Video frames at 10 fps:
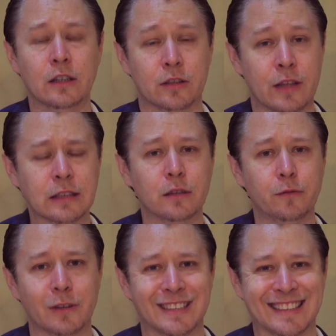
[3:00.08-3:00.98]
so that's the
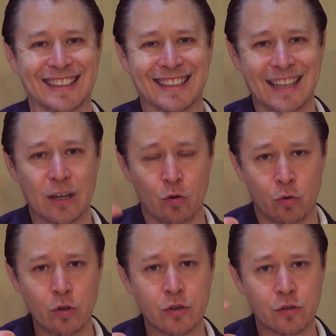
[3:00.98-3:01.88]
first thing.
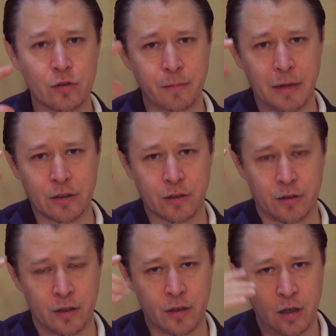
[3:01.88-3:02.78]
Root to the major
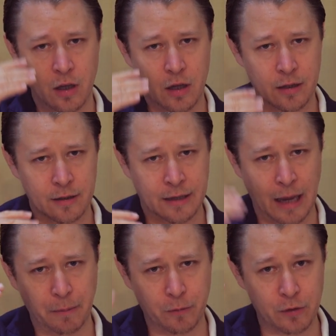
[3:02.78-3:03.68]
third,
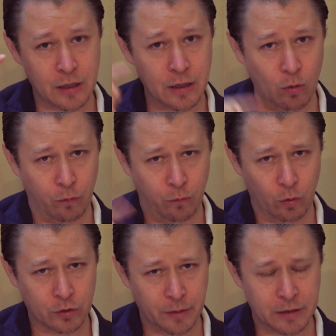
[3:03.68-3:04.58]
gap of 3 or
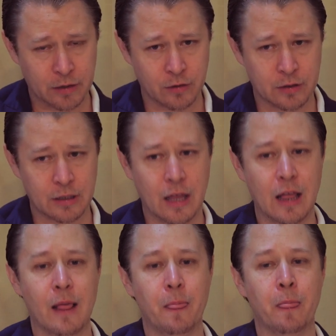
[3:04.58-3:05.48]
4 semitones.
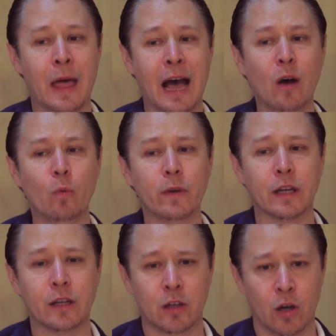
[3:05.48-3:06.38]
Now we're
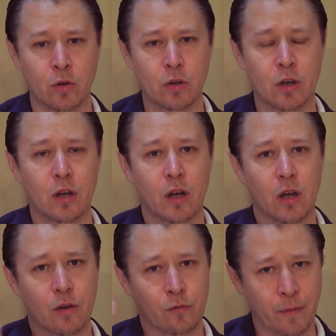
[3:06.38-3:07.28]
going to go
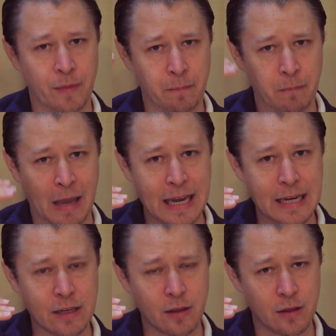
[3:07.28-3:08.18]
from the
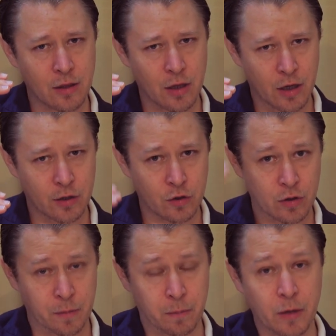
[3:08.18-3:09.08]
major third to
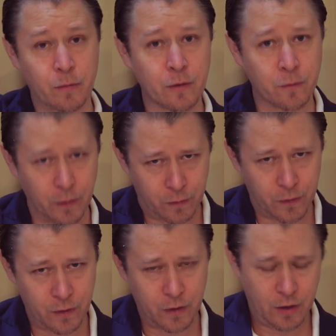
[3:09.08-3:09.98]
the perfect
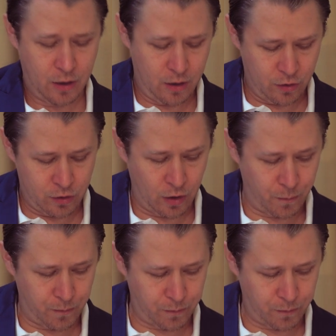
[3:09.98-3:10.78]
fifth. So